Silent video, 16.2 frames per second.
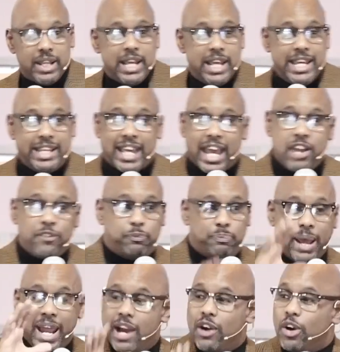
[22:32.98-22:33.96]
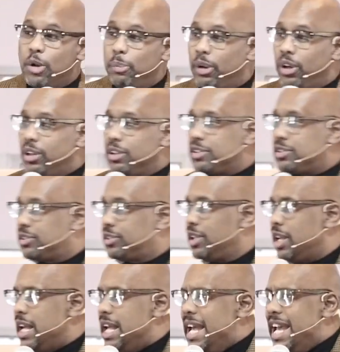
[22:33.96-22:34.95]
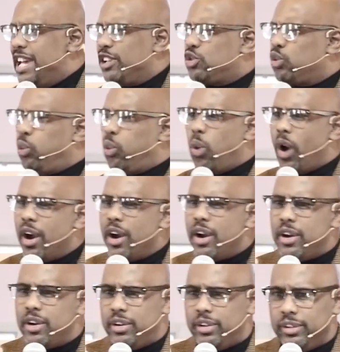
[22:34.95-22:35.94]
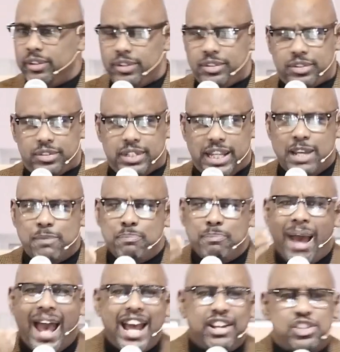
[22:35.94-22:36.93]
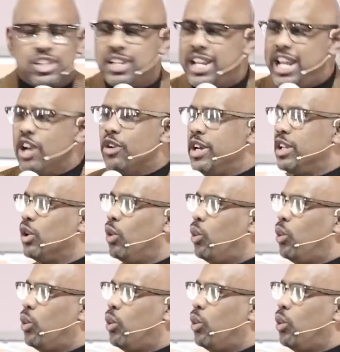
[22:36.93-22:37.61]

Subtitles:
He gave parables. His words, imagine hearing the